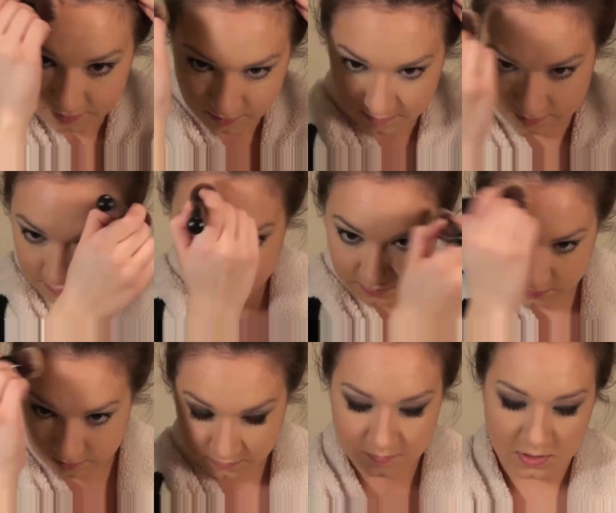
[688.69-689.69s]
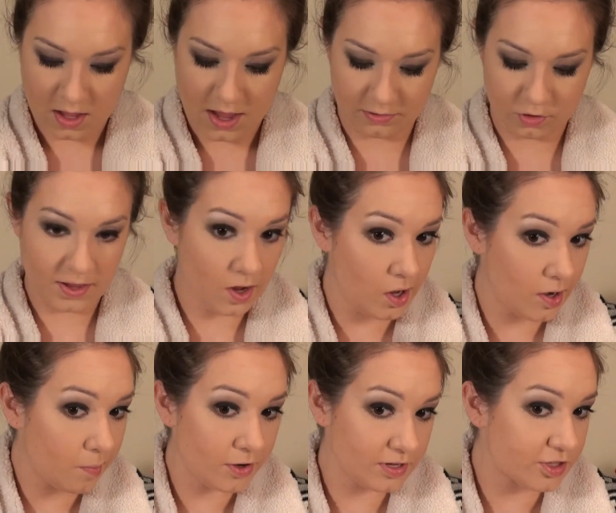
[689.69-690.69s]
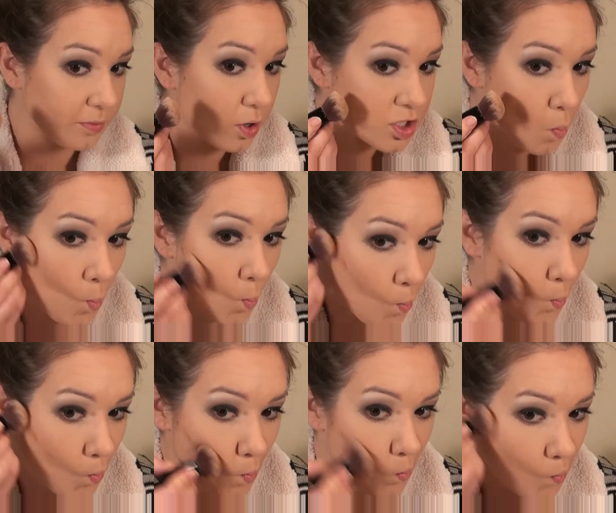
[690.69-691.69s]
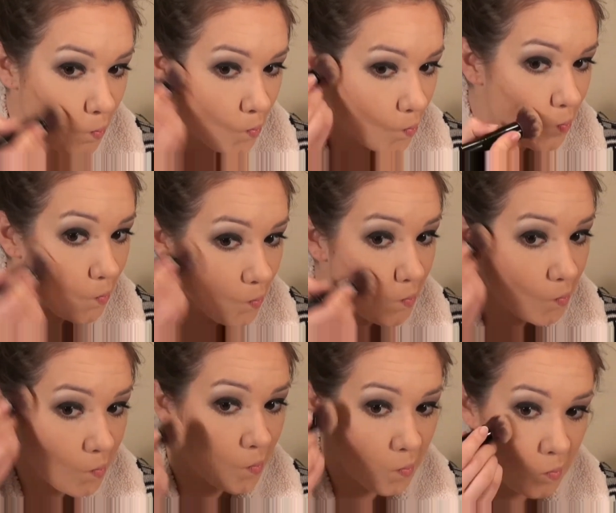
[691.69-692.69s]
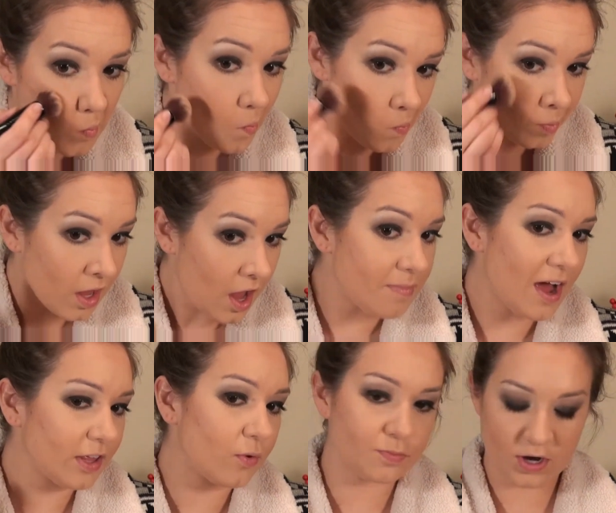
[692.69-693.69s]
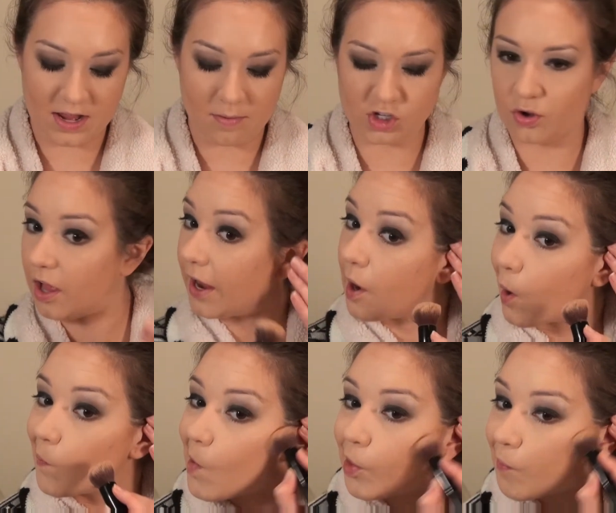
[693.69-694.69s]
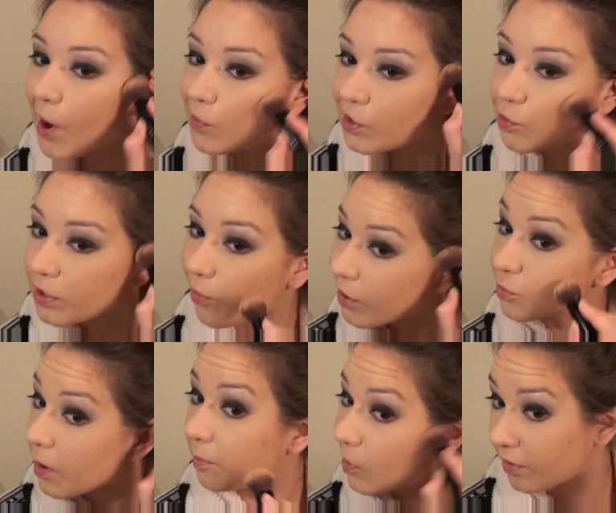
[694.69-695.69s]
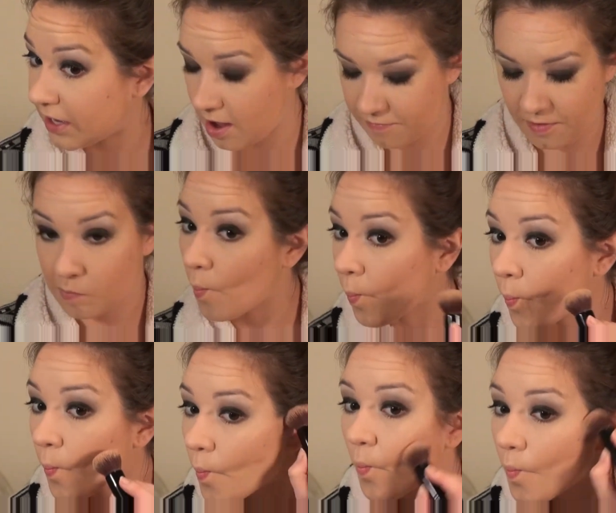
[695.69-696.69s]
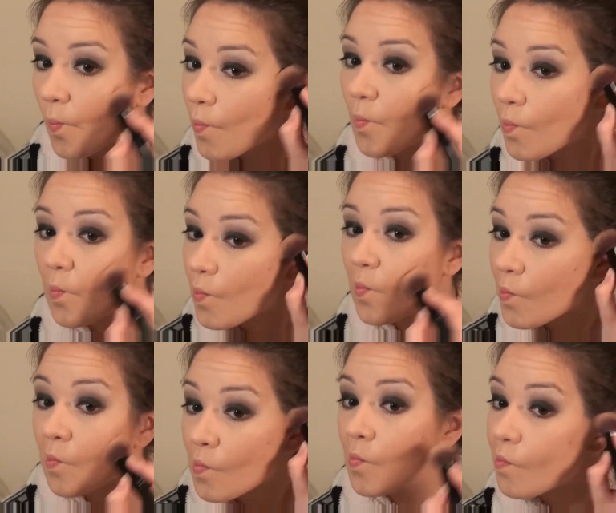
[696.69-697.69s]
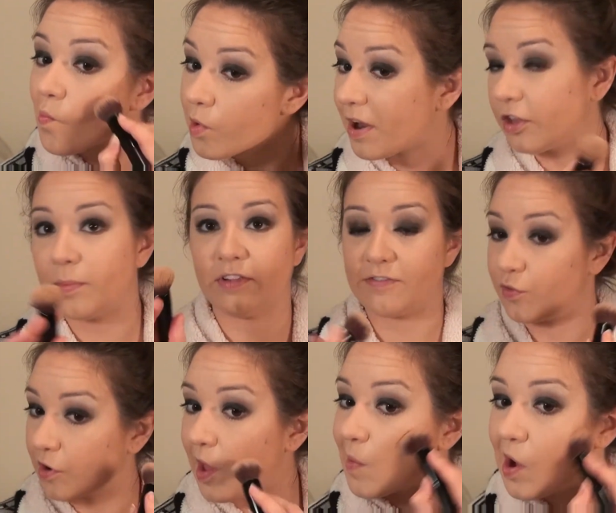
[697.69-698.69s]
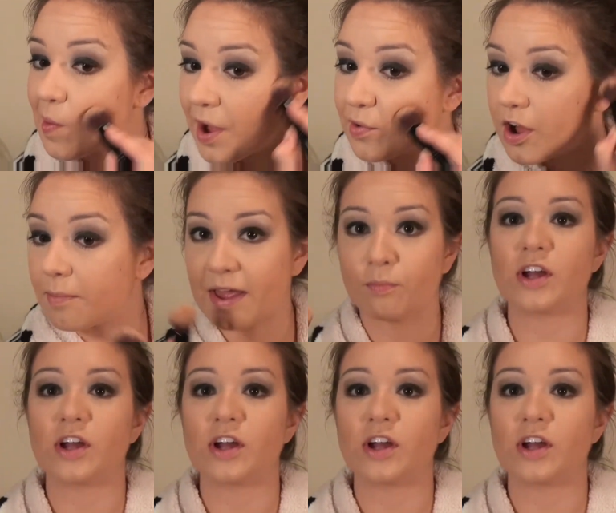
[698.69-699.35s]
and a little bit on underneath the cheekbones. But I have a little bit of leftover of that powder on my brush. I'm just going to put a little bit on my neck just to make sure that it's dark enough and the colors are